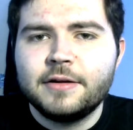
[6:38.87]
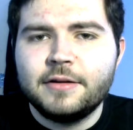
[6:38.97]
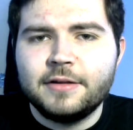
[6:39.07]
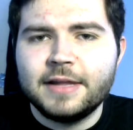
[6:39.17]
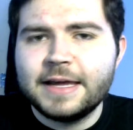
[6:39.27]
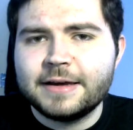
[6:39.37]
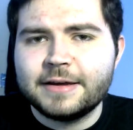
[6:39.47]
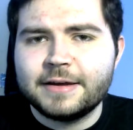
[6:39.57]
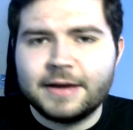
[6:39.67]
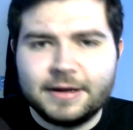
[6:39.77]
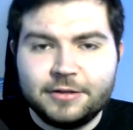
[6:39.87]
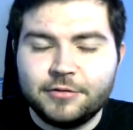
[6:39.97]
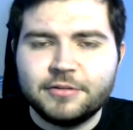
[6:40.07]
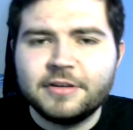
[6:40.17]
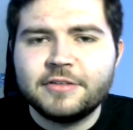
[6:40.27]
Leia and the
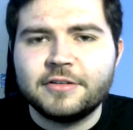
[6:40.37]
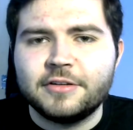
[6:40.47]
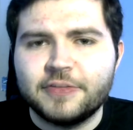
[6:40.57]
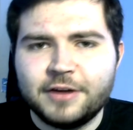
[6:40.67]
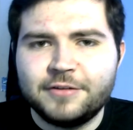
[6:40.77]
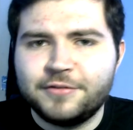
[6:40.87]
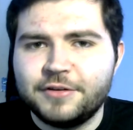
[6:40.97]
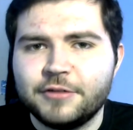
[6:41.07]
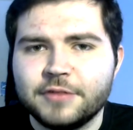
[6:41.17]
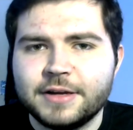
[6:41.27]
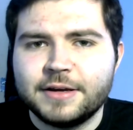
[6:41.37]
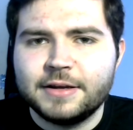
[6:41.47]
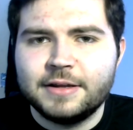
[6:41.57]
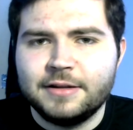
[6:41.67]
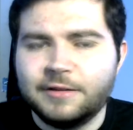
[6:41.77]
Resistance kind of feel like
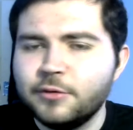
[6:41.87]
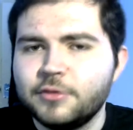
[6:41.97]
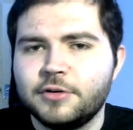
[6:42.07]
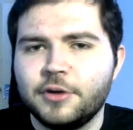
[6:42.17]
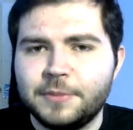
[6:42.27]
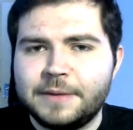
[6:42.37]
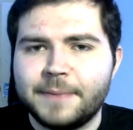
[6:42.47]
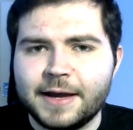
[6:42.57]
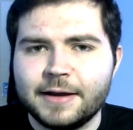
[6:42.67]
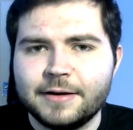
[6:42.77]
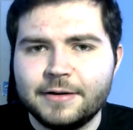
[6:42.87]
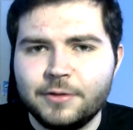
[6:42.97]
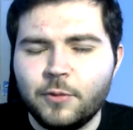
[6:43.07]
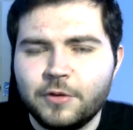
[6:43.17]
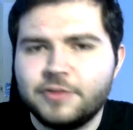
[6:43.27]
Luke coming back
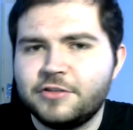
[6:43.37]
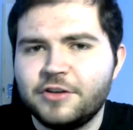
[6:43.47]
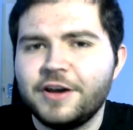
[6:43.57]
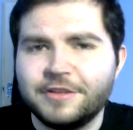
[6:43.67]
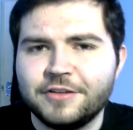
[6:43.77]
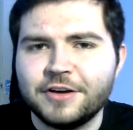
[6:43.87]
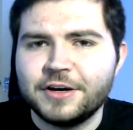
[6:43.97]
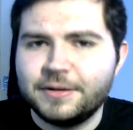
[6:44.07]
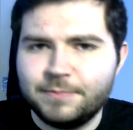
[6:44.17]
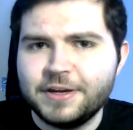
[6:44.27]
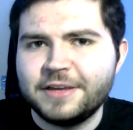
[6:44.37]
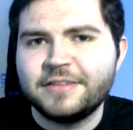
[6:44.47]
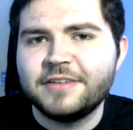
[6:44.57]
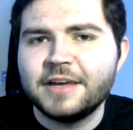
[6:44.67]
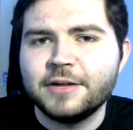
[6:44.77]
would turn the tide by
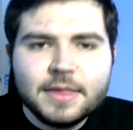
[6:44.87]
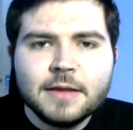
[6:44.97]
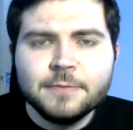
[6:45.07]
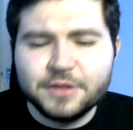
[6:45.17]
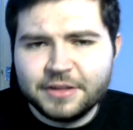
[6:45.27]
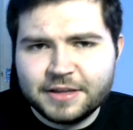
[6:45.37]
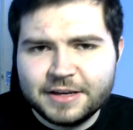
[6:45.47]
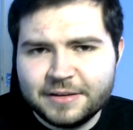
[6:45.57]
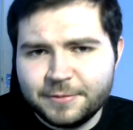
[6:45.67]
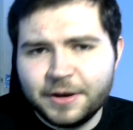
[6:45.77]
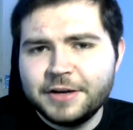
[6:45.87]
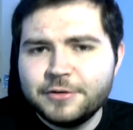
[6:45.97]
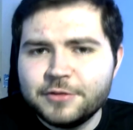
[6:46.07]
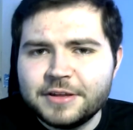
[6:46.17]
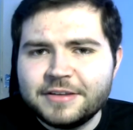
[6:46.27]
itself. But the thing is,
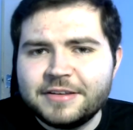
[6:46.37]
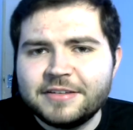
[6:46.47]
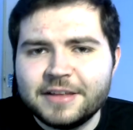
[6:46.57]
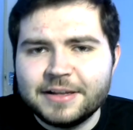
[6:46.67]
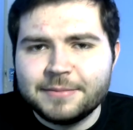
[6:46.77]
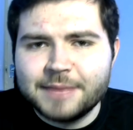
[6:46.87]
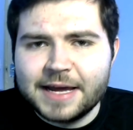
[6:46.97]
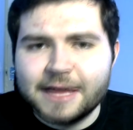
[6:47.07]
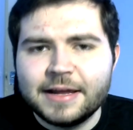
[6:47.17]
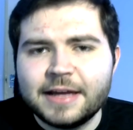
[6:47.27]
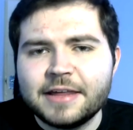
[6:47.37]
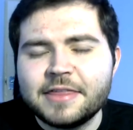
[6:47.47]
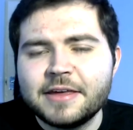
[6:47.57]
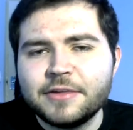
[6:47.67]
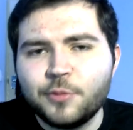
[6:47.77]
behind all this, he's still a man. And I
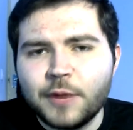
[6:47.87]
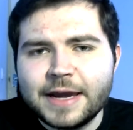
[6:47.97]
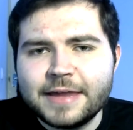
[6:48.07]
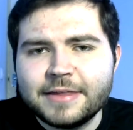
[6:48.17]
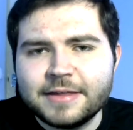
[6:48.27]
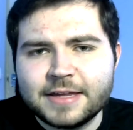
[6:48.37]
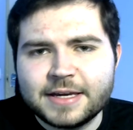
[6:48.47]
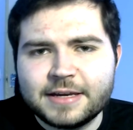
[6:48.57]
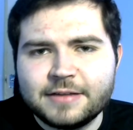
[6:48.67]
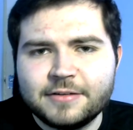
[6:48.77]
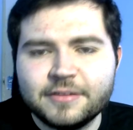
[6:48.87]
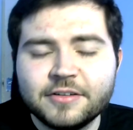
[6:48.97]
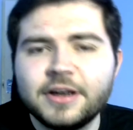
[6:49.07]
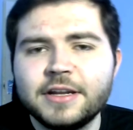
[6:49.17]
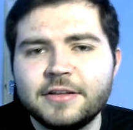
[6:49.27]
think the way that they
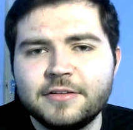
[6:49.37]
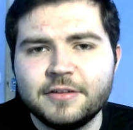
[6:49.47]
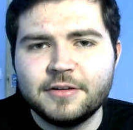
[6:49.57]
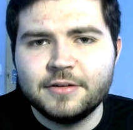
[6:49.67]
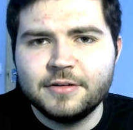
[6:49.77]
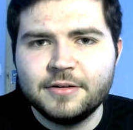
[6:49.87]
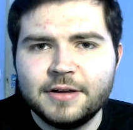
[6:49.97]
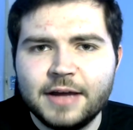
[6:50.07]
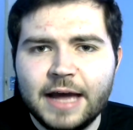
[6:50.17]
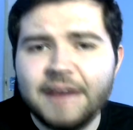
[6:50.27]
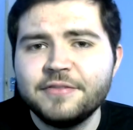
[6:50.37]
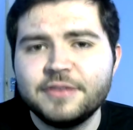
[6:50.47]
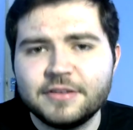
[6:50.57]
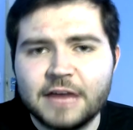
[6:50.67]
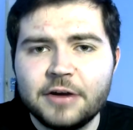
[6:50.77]
decided to have
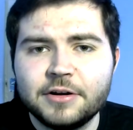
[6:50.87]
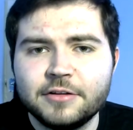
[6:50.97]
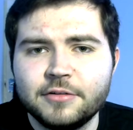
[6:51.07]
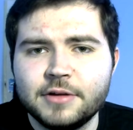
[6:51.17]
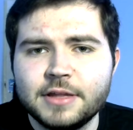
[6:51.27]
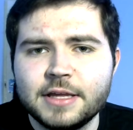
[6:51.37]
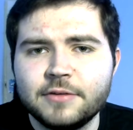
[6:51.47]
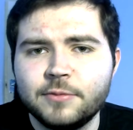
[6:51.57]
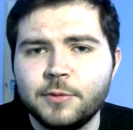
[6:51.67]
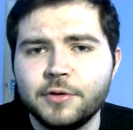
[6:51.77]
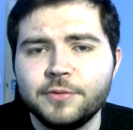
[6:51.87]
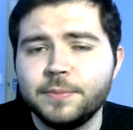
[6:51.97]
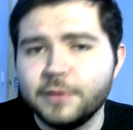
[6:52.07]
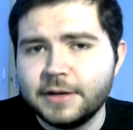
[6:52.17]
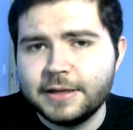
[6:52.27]
his character in this was
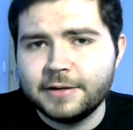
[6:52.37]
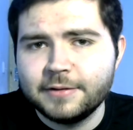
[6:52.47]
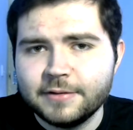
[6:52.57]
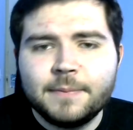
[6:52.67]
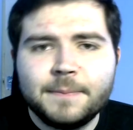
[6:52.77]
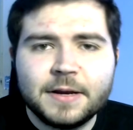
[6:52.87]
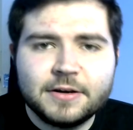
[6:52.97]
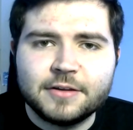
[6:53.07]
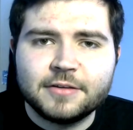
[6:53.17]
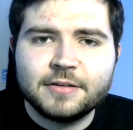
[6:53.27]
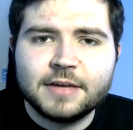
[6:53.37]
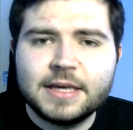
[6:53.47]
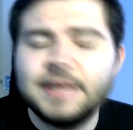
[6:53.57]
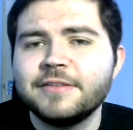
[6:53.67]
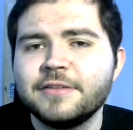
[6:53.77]
brilliant. Because
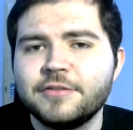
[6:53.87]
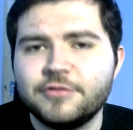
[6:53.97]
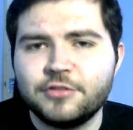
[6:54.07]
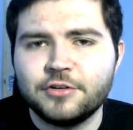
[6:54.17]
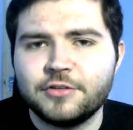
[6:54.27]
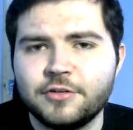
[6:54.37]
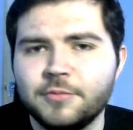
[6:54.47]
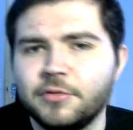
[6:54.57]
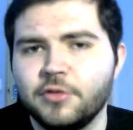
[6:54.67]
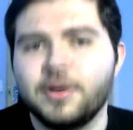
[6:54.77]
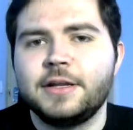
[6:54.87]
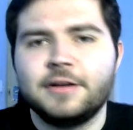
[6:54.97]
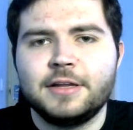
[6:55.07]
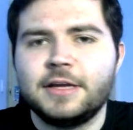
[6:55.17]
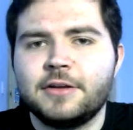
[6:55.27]
he isn't just some
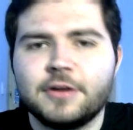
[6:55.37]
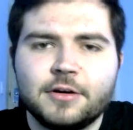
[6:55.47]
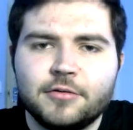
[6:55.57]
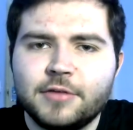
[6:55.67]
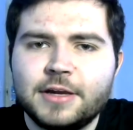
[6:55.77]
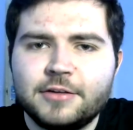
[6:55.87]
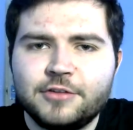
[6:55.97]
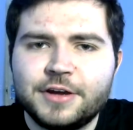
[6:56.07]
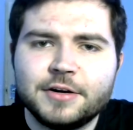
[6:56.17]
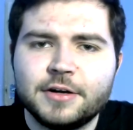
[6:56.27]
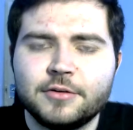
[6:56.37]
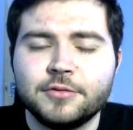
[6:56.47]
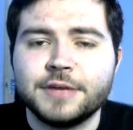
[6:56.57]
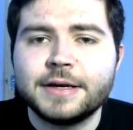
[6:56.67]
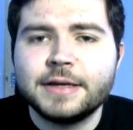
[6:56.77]
great leader, great Jedi and
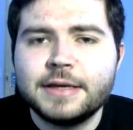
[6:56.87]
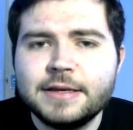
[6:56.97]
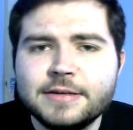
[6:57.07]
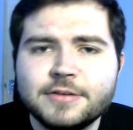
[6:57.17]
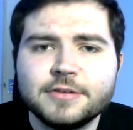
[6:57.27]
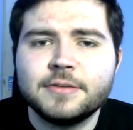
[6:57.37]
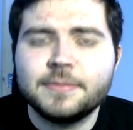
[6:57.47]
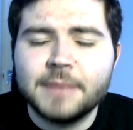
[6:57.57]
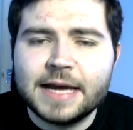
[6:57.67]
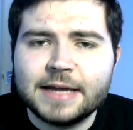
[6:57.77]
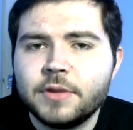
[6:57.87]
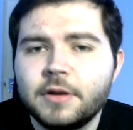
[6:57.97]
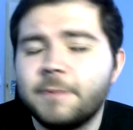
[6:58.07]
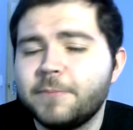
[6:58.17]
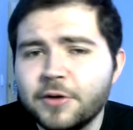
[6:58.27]
all that. He's just a man.
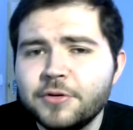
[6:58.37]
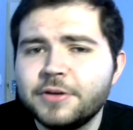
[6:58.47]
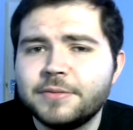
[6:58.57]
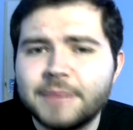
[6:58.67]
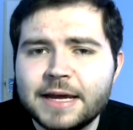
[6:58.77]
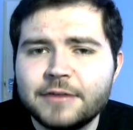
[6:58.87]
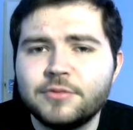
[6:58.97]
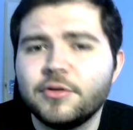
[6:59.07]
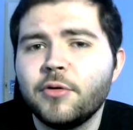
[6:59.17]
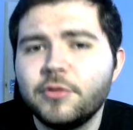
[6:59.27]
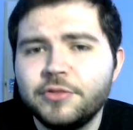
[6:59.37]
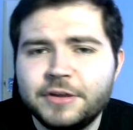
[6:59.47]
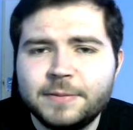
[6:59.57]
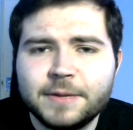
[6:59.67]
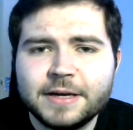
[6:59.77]
A broken man who's
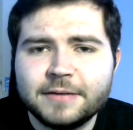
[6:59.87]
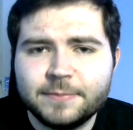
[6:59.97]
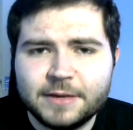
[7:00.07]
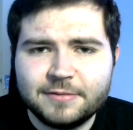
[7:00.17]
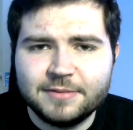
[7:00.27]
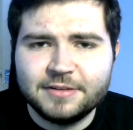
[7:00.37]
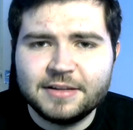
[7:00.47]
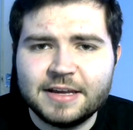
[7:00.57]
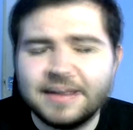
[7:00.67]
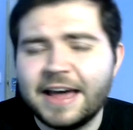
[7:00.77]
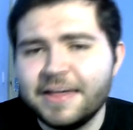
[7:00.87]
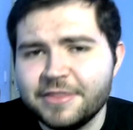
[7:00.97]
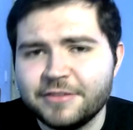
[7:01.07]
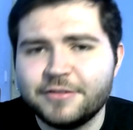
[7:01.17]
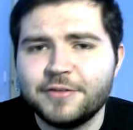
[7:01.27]
haunted by his past mistakes
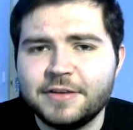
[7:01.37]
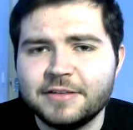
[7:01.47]
and the stuff he's